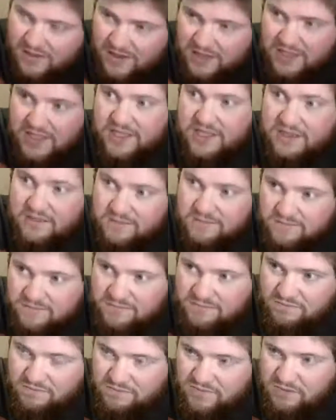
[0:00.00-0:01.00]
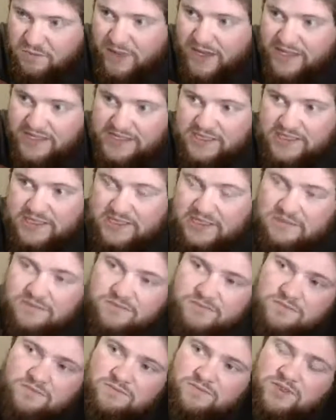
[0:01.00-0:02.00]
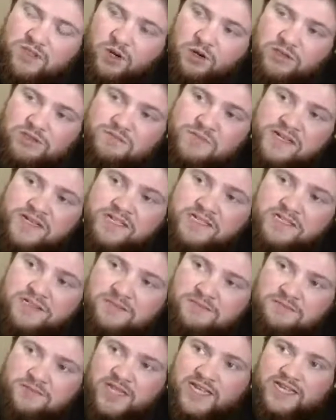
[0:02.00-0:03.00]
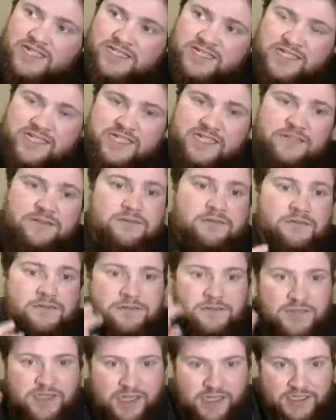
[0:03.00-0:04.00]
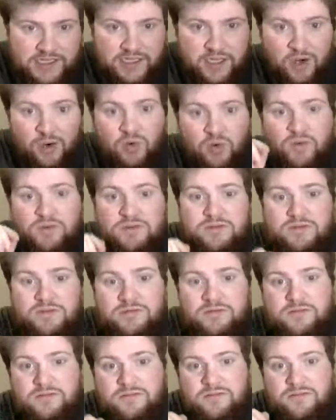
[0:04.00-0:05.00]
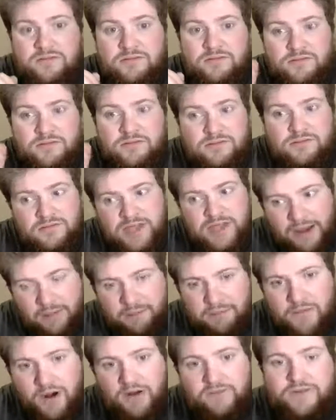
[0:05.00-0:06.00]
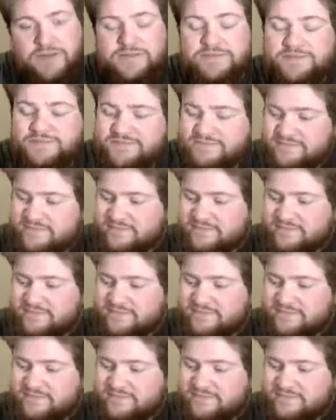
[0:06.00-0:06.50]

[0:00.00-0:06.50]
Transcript: The space cosmic lady is called Captain Marvel.